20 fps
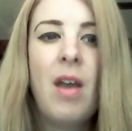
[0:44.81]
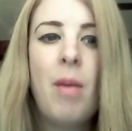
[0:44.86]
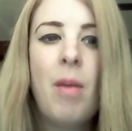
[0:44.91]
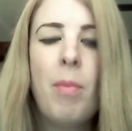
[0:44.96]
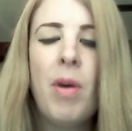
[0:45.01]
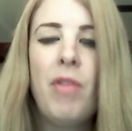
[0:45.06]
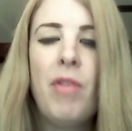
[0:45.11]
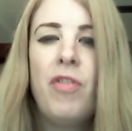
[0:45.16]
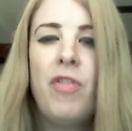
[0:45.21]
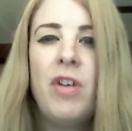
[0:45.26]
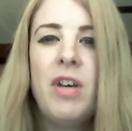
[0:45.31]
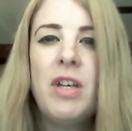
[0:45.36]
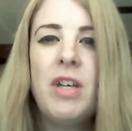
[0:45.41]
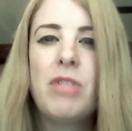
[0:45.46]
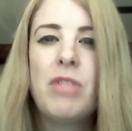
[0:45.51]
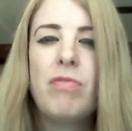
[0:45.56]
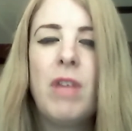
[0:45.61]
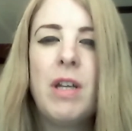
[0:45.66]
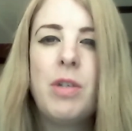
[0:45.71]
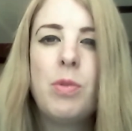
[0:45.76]
My
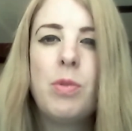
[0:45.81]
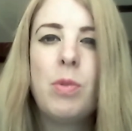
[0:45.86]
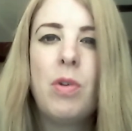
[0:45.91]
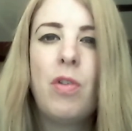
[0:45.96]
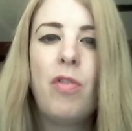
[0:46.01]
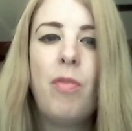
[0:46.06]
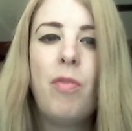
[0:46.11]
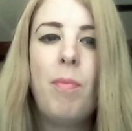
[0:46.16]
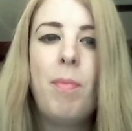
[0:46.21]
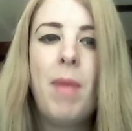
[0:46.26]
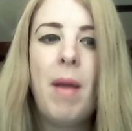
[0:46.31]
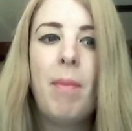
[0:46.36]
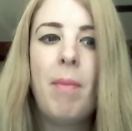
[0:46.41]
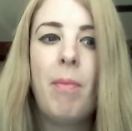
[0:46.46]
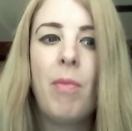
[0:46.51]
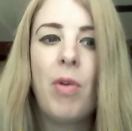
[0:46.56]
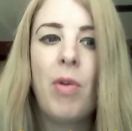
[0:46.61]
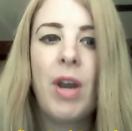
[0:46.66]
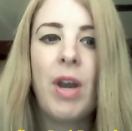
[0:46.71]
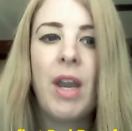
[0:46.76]
first Red Dwarf
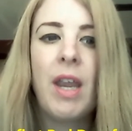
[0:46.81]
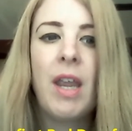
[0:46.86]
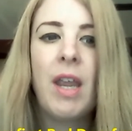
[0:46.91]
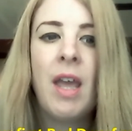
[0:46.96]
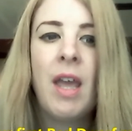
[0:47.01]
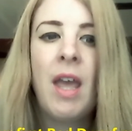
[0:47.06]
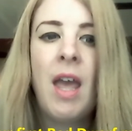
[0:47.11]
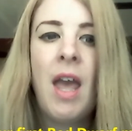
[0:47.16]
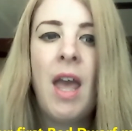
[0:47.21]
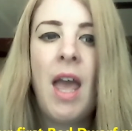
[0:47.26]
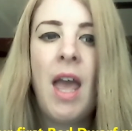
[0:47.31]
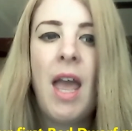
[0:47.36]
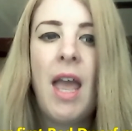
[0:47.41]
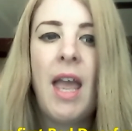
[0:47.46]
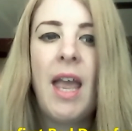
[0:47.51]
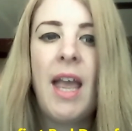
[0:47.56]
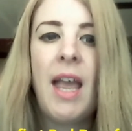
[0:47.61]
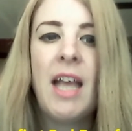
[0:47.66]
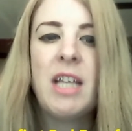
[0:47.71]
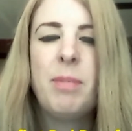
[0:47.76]
memory
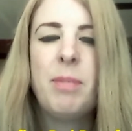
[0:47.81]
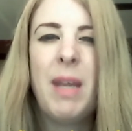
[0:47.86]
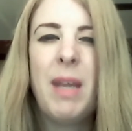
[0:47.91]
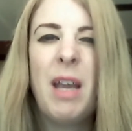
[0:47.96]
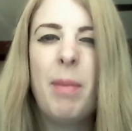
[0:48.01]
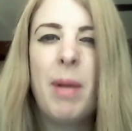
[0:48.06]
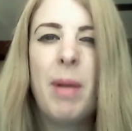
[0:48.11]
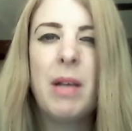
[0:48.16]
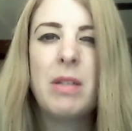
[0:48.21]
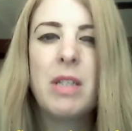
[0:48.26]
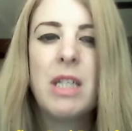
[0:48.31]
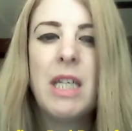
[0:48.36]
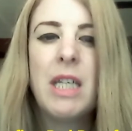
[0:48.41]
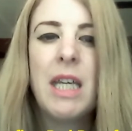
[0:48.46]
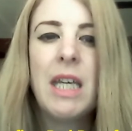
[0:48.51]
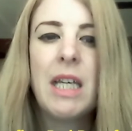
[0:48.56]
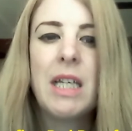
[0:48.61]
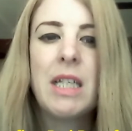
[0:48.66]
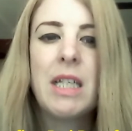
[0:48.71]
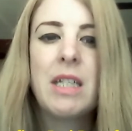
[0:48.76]
is being about
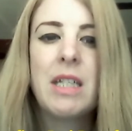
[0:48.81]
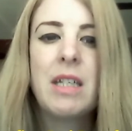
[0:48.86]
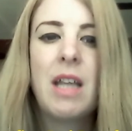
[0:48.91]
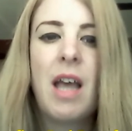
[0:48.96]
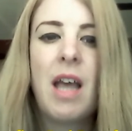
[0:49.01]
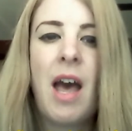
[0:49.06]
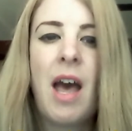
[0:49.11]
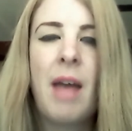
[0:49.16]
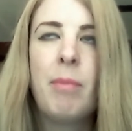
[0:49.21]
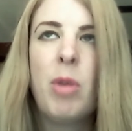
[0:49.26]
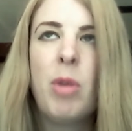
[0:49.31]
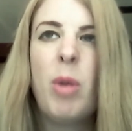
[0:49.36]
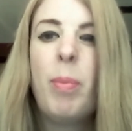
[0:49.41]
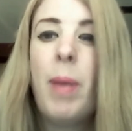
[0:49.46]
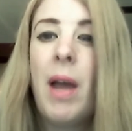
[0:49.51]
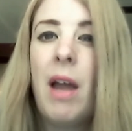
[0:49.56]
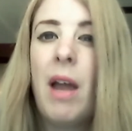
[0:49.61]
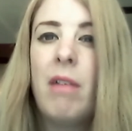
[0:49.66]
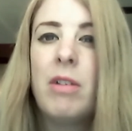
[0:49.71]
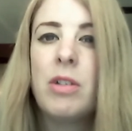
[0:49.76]
6 and my
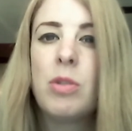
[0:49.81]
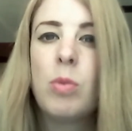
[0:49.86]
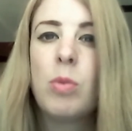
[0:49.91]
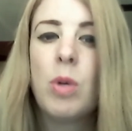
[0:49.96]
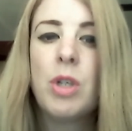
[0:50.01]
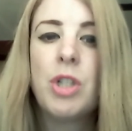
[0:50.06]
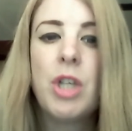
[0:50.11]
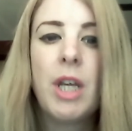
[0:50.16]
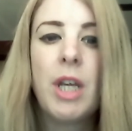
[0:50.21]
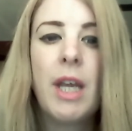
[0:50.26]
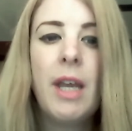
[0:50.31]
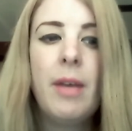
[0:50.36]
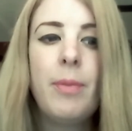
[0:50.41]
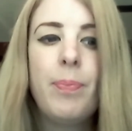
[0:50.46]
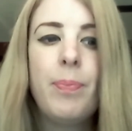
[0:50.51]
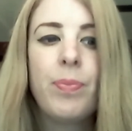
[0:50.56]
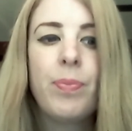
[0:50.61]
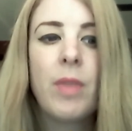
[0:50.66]
parents watching it,